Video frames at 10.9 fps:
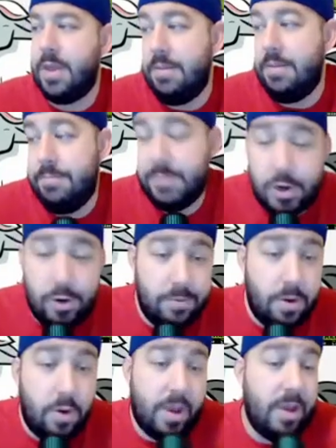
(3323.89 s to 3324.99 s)
And so,
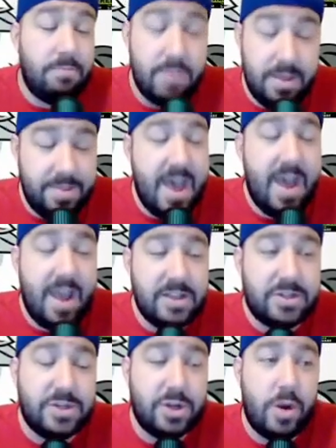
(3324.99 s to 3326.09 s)
okay, then that
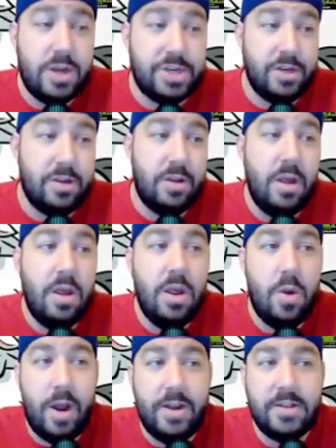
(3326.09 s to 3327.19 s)
answers the question:
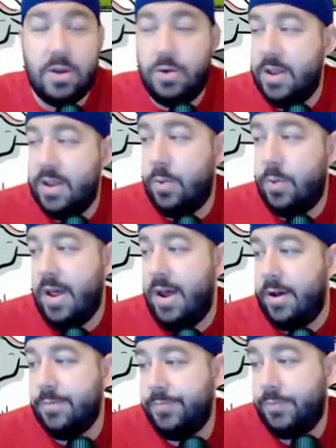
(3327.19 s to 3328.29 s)
why does Odell want out?